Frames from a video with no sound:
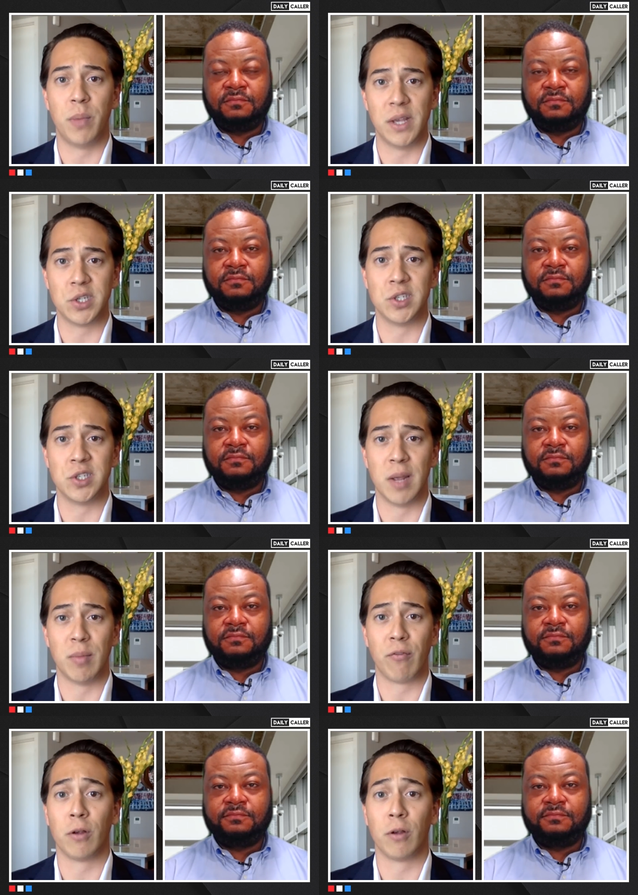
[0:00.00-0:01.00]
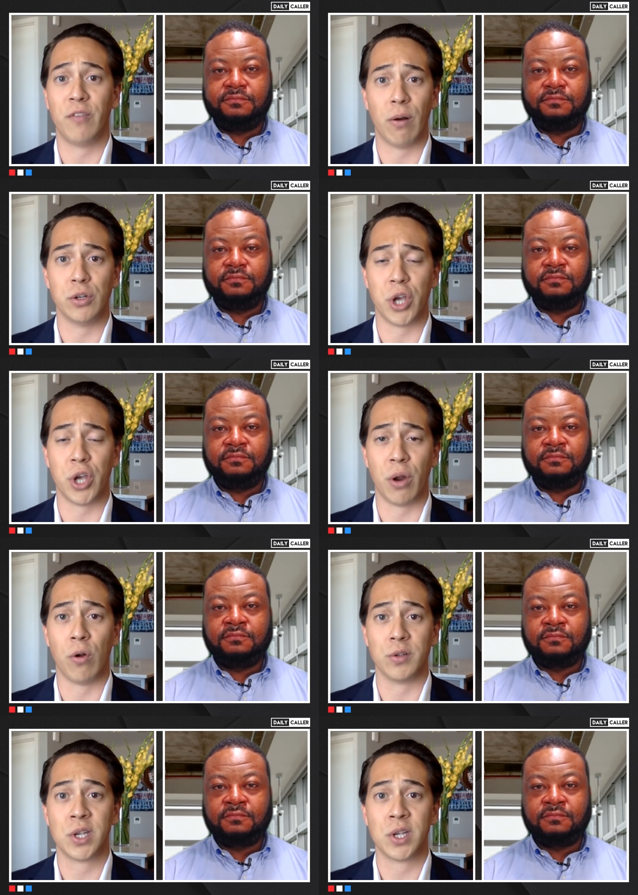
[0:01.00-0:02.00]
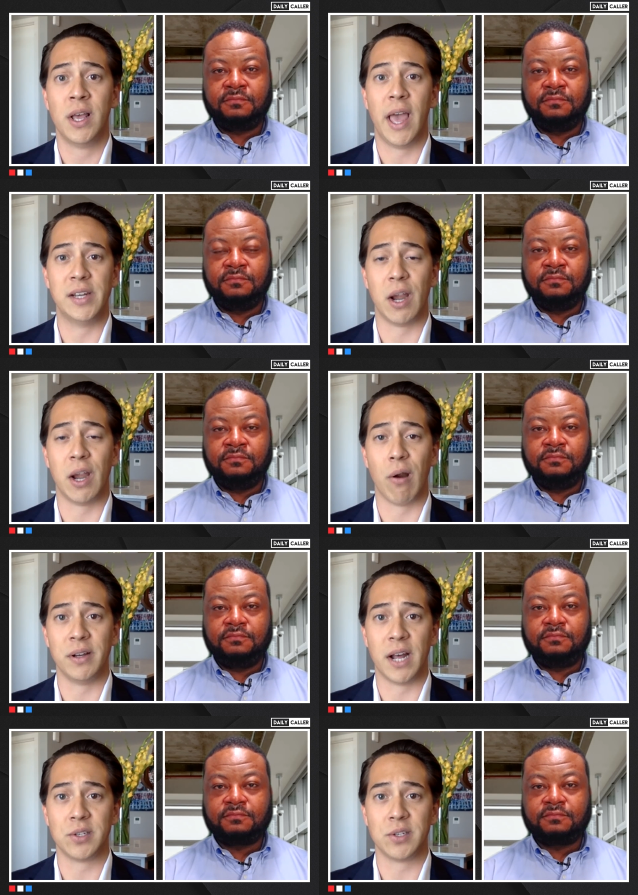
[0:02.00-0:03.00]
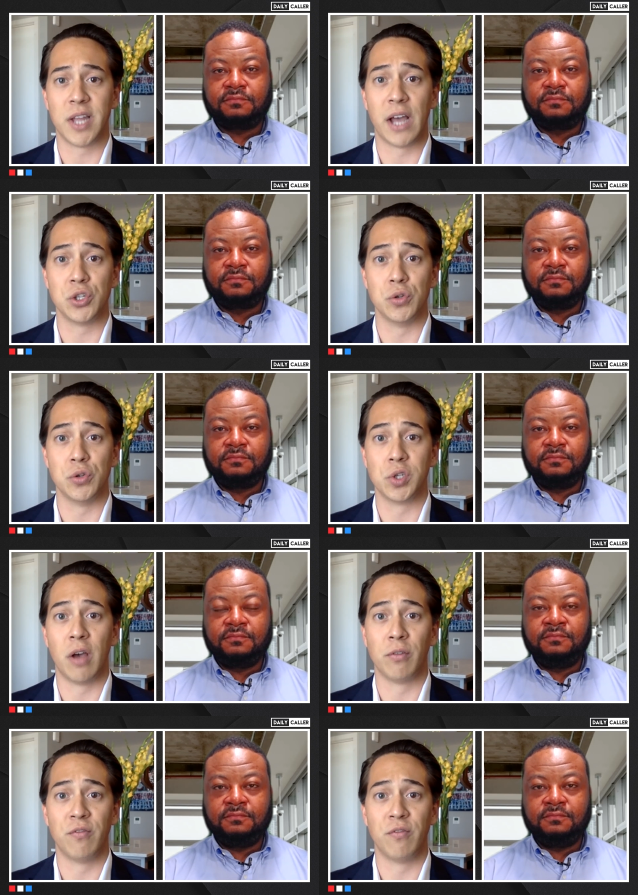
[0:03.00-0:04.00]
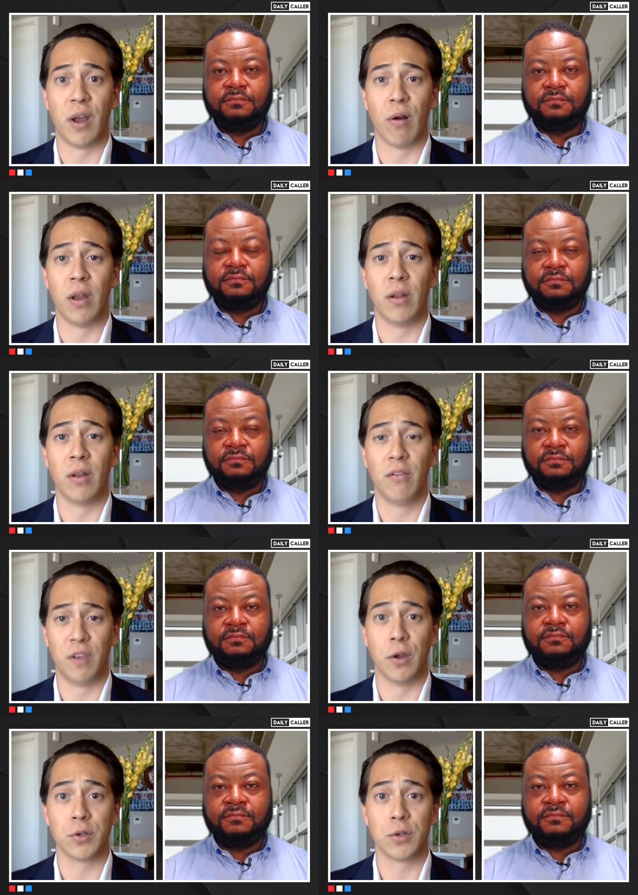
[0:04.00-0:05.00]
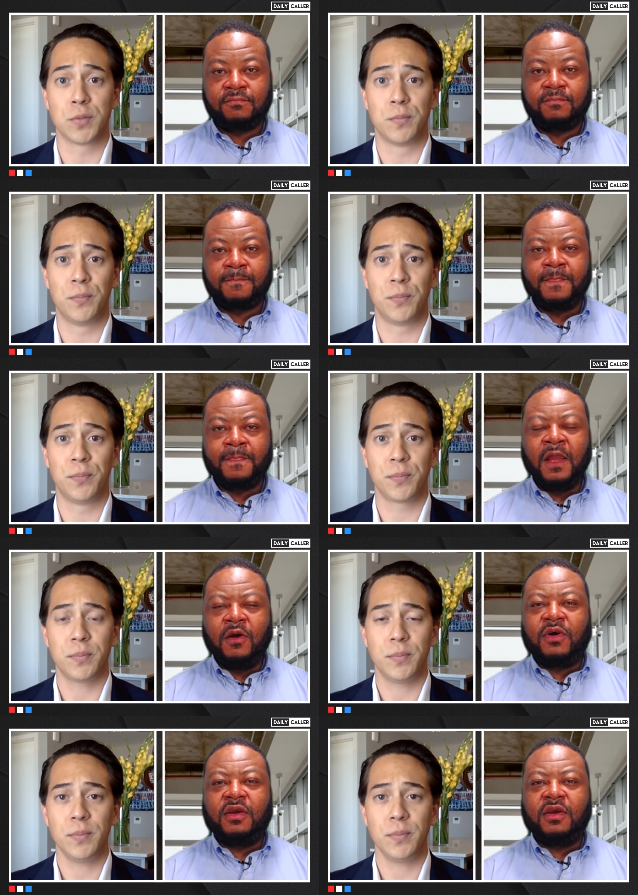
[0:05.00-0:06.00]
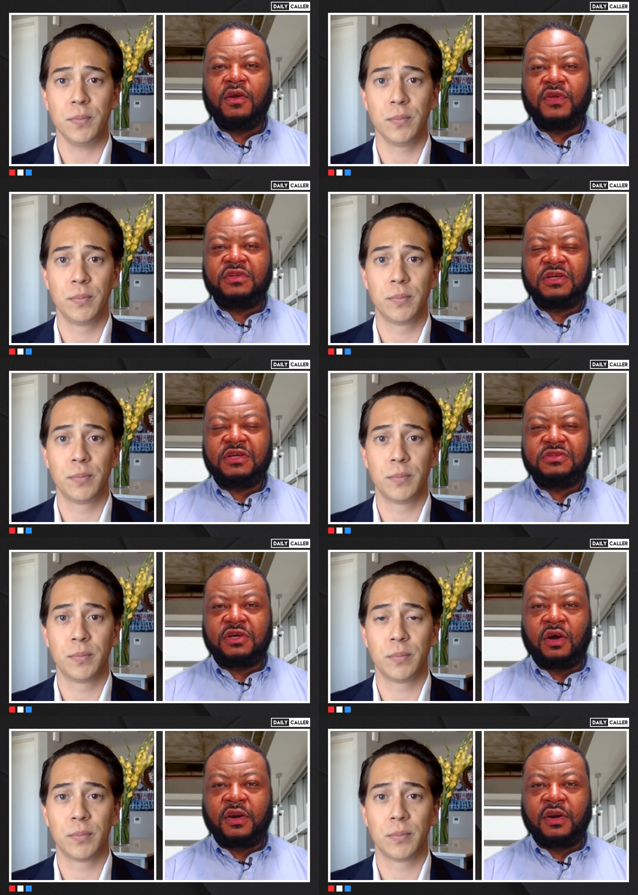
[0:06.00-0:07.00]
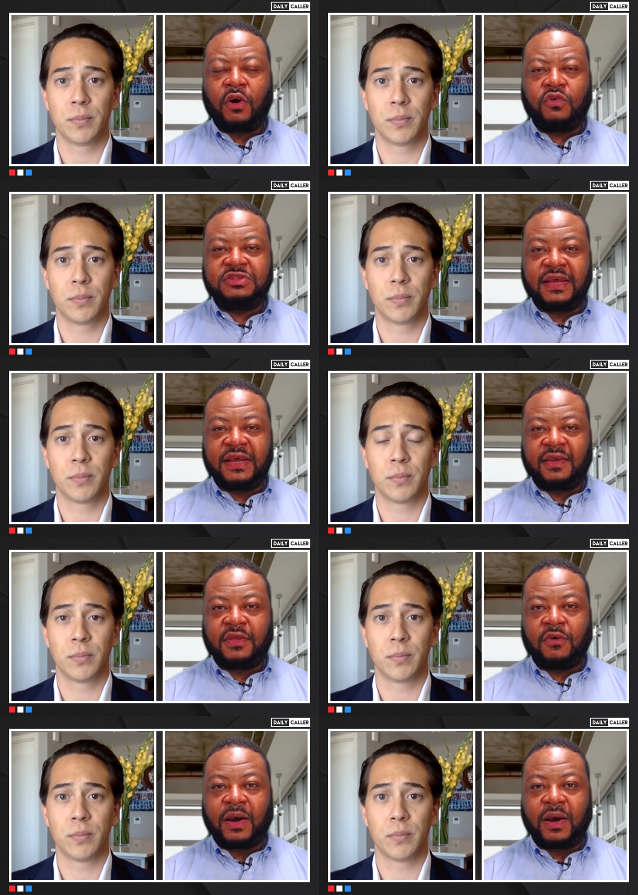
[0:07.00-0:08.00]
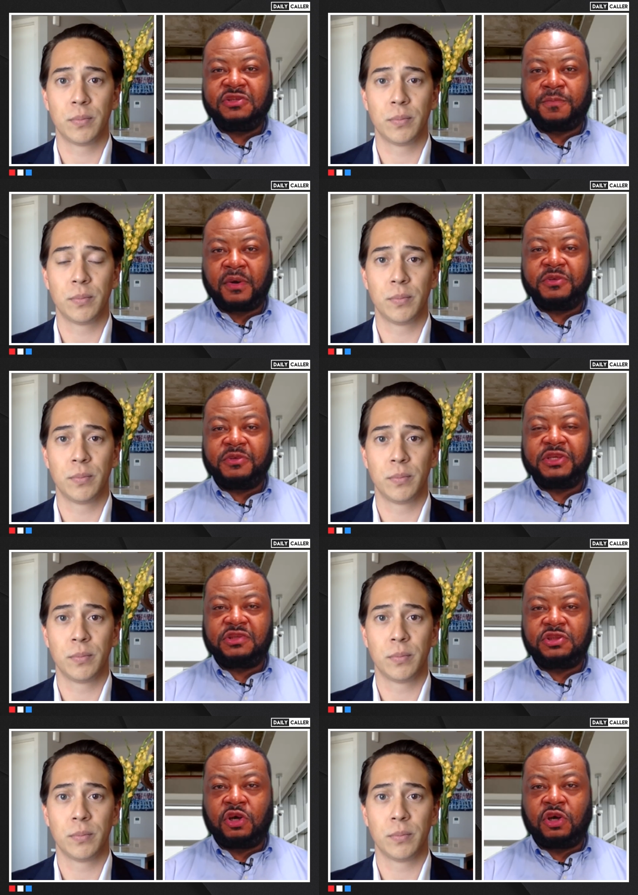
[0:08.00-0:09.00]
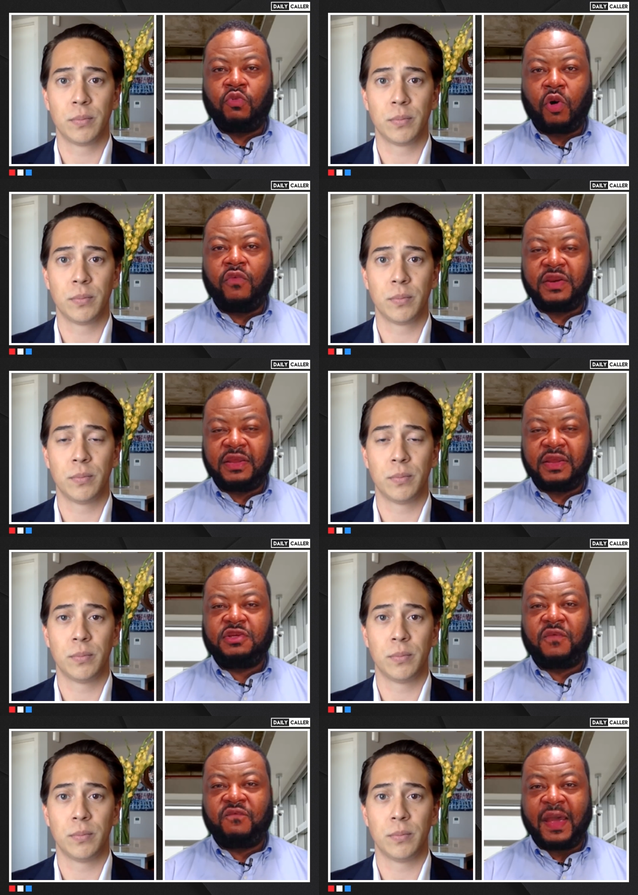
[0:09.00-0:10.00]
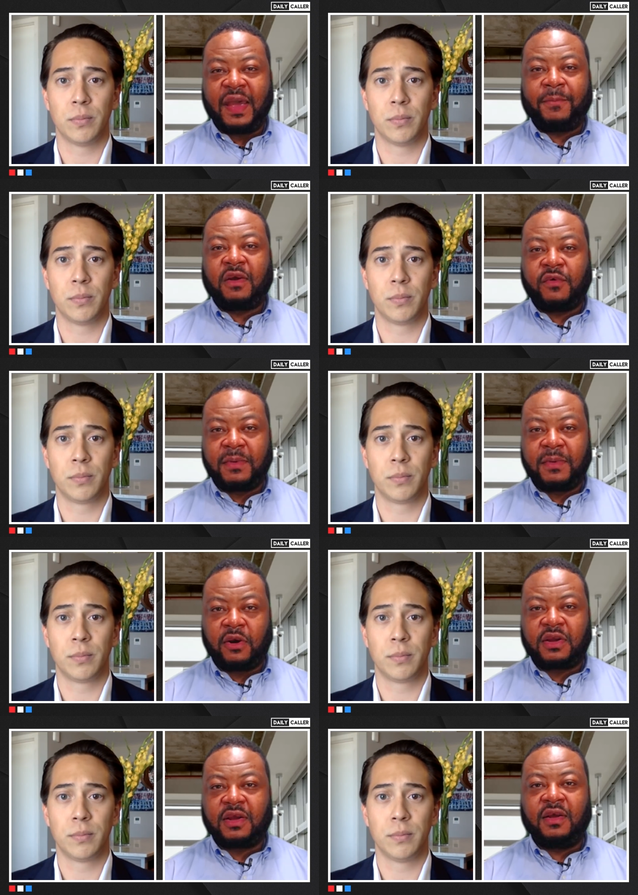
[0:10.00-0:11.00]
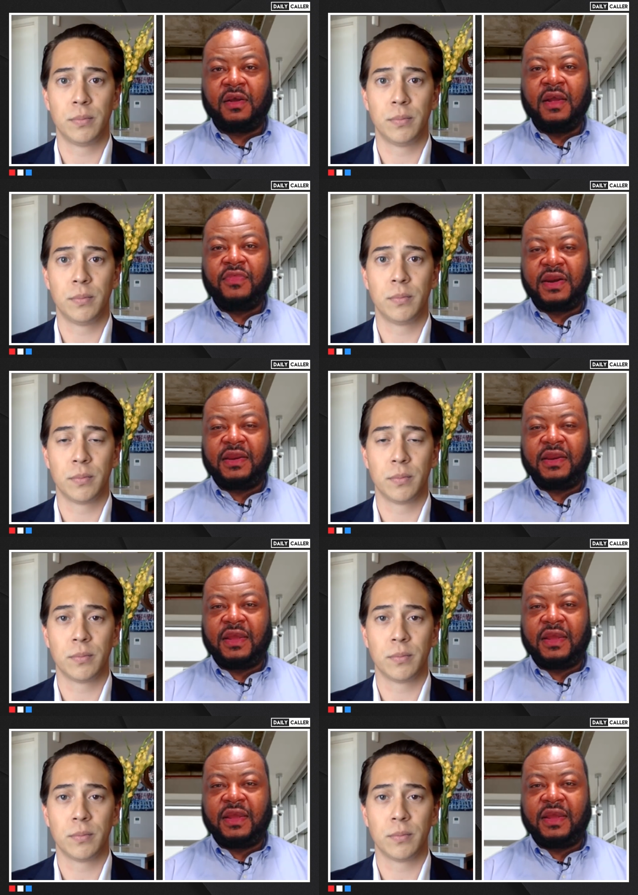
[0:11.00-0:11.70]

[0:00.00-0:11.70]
Speaker 1: bases named after Confederate generals and tearing down statues of Confederate figures?
Speaker 2: Well, you know, there's a, an old saying that white supremacy is so woven into the fabric of America that